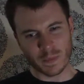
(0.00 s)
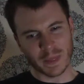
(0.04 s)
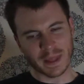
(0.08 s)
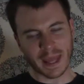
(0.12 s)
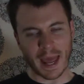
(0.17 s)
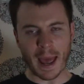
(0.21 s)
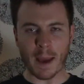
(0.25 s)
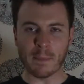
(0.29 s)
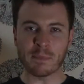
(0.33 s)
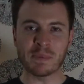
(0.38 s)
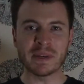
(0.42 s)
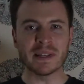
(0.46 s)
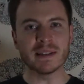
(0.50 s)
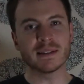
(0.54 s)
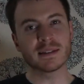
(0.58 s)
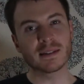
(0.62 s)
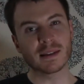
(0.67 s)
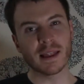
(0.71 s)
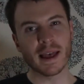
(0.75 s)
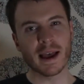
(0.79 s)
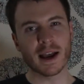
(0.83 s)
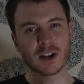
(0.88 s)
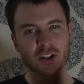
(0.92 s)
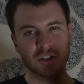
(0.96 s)
cat pee
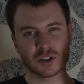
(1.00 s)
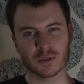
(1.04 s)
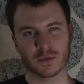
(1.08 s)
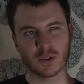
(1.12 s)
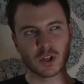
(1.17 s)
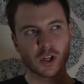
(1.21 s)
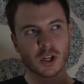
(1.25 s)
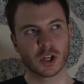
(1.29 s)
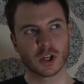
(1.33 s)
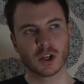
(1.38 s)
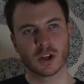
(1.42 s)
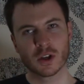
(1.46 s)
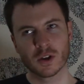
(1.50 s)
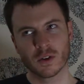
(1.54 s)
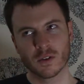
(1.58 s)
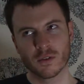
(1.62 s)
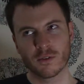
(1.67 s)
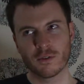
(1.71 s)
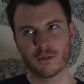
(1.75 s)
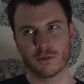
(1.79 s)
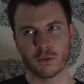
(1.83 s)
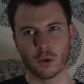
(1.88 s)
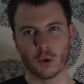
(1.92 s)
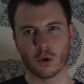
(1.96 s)
slash
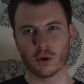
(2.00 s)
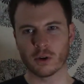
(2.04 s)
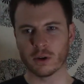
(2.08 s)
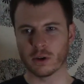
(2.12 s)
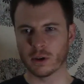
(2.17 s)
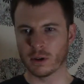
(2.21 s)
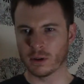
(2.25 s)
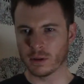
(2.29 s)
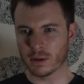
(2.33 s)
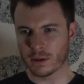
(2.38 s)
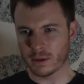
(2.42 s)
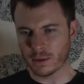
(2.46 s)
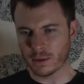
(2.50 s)
floral.